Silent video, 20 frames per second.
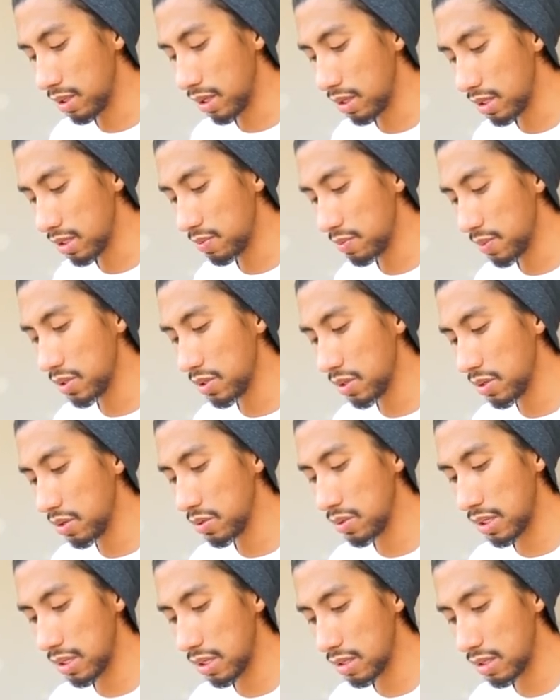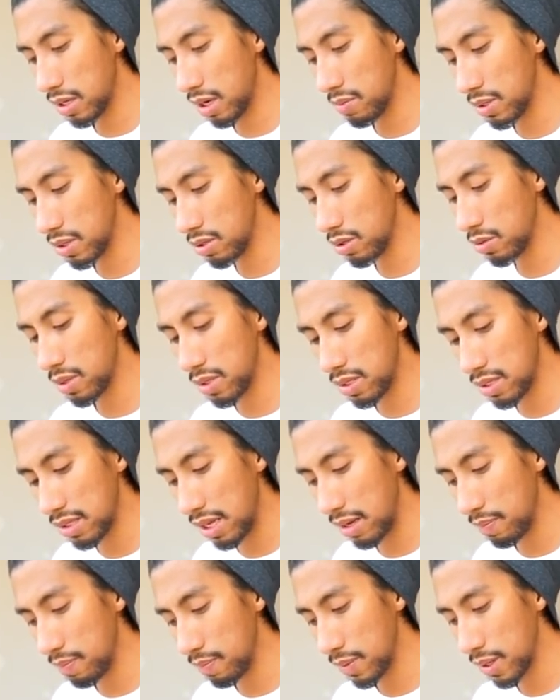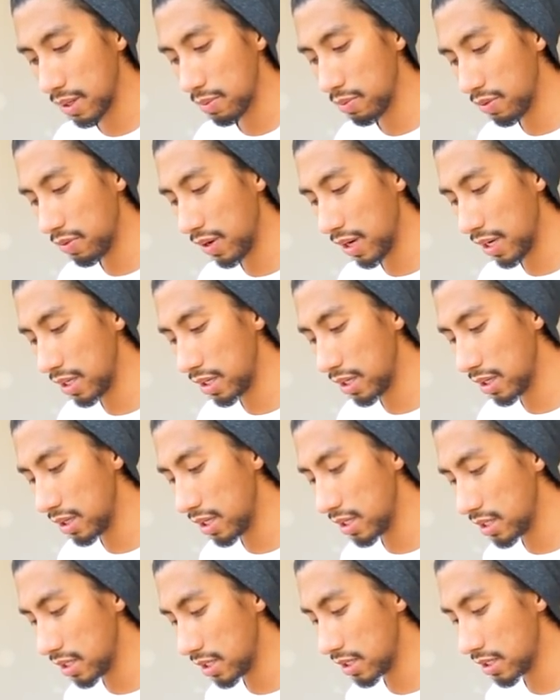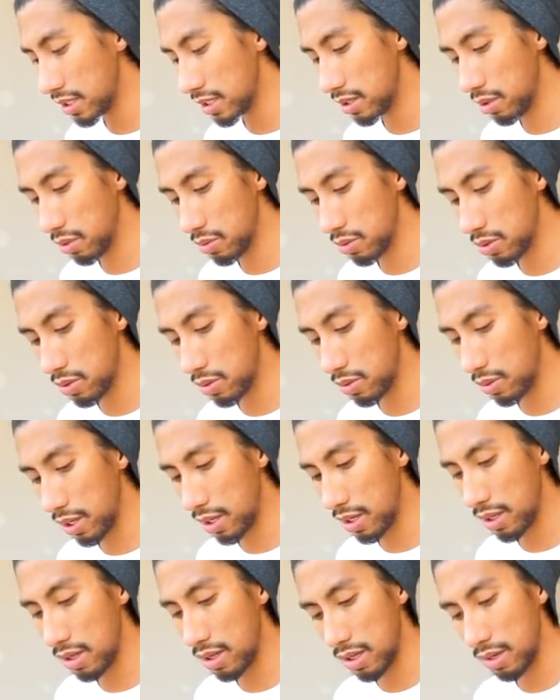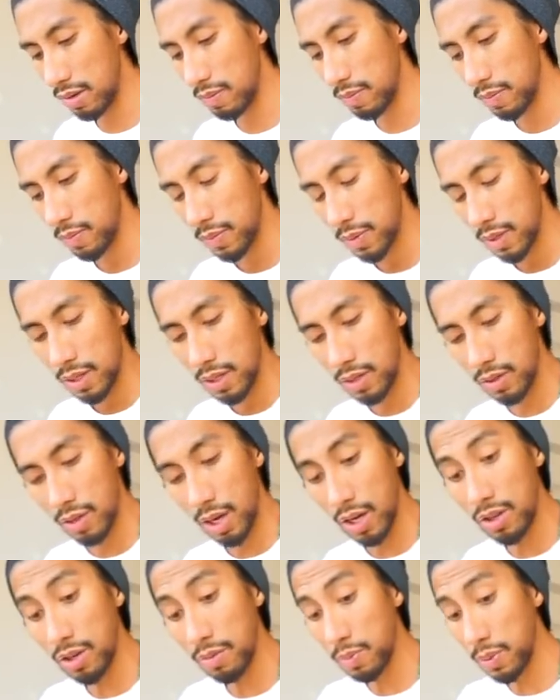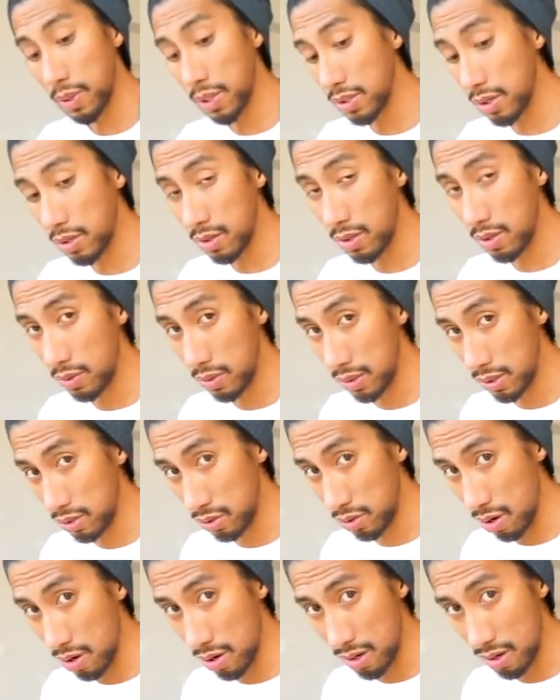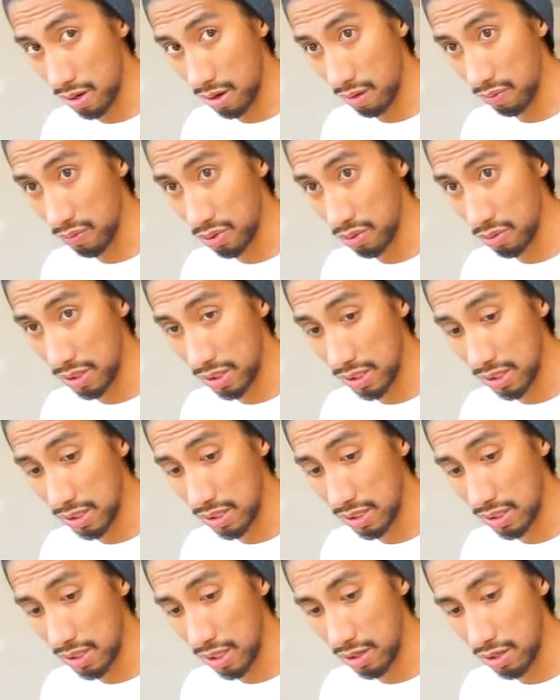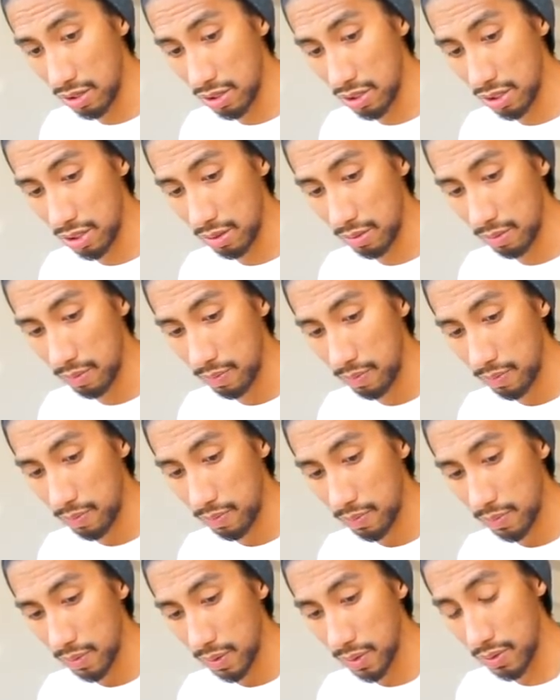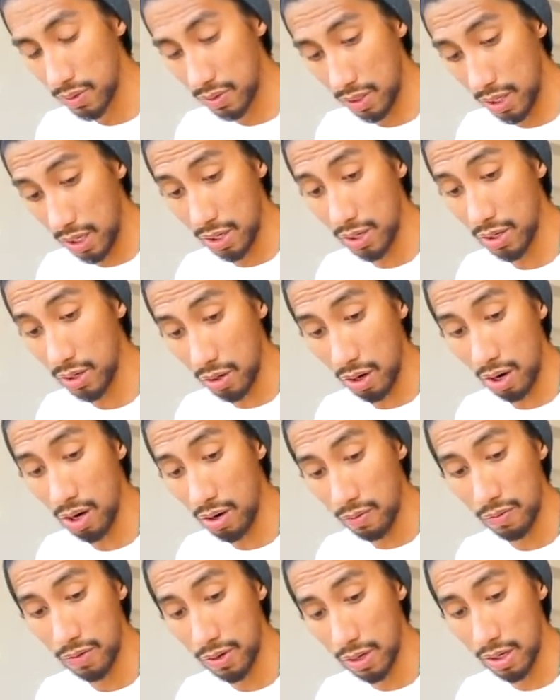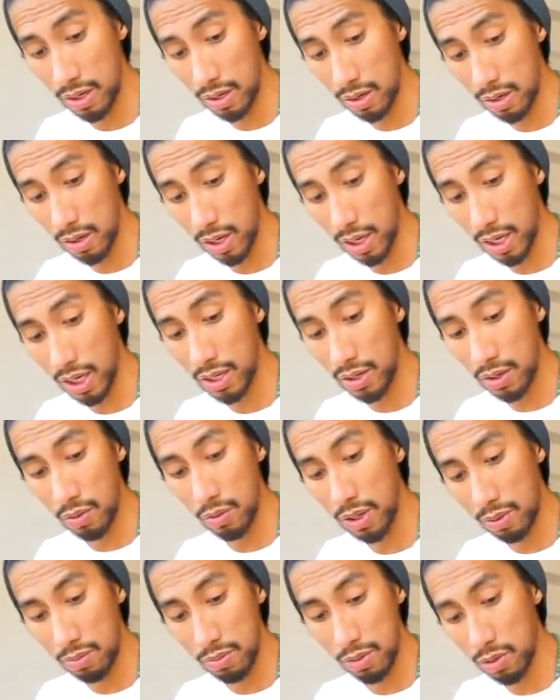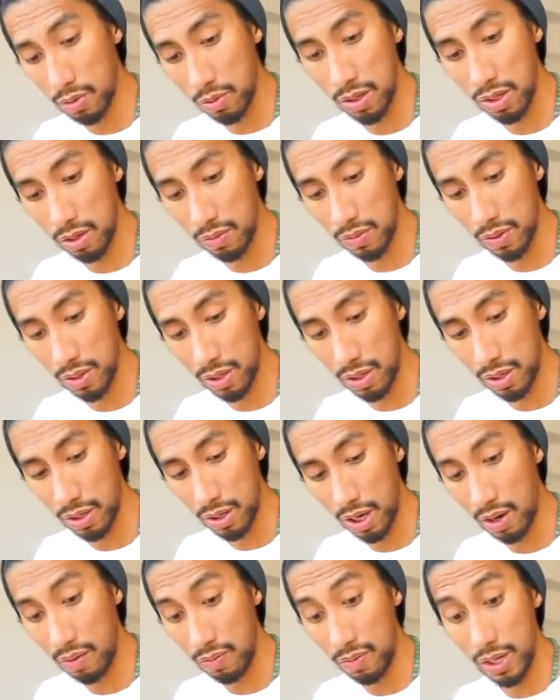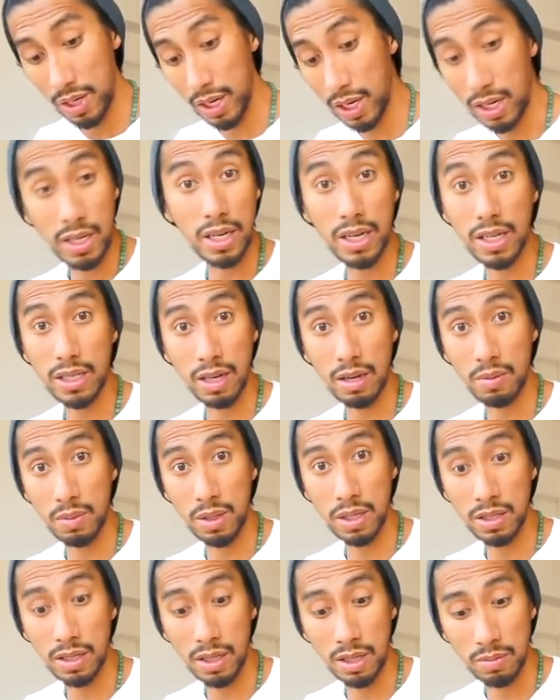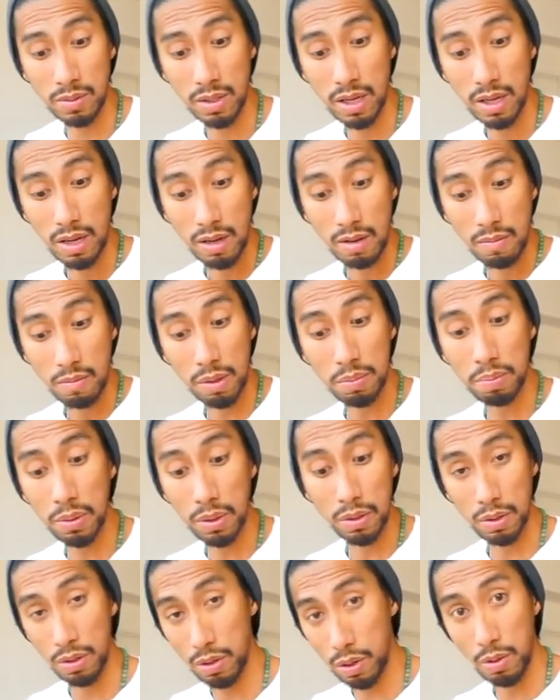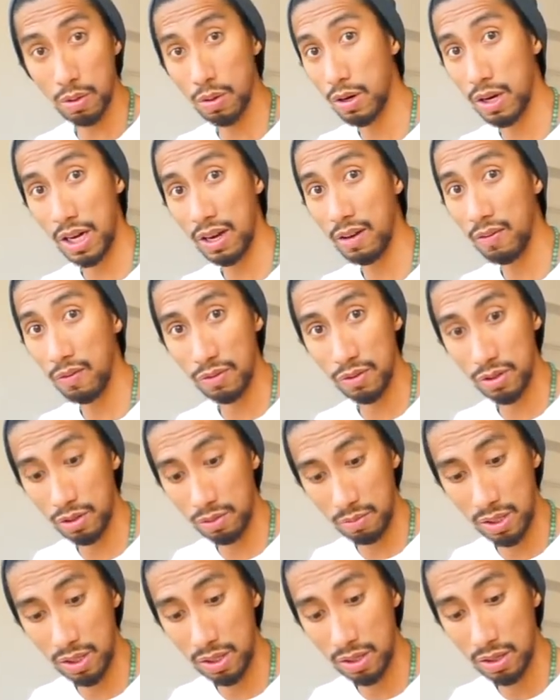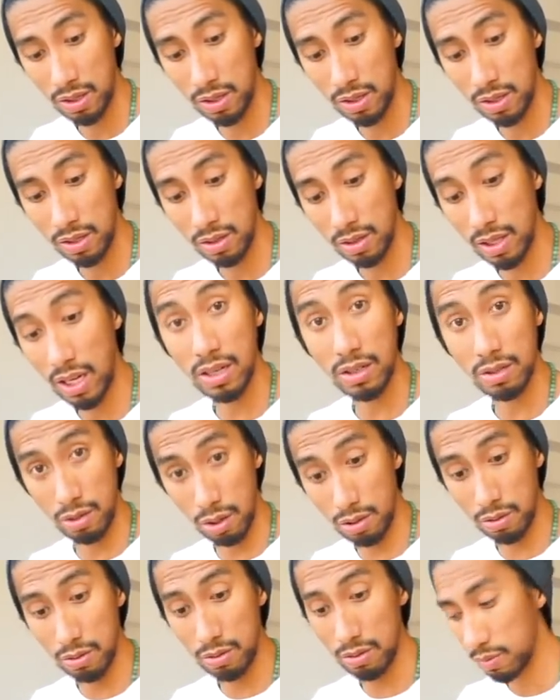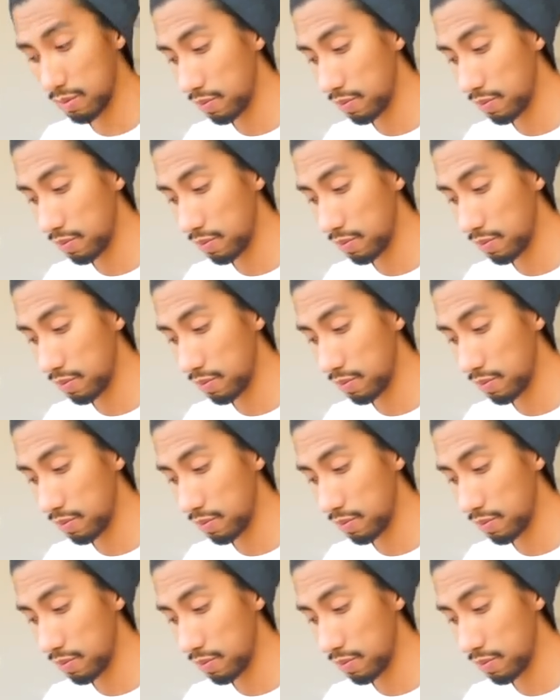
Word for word: that this person knows that it's coming towards them, provided that they just don't do anything. Now the other person though is strong enough to resist this energy because they're confident. I know what I'm doing over here. I've done this how many times. People go after me. They do.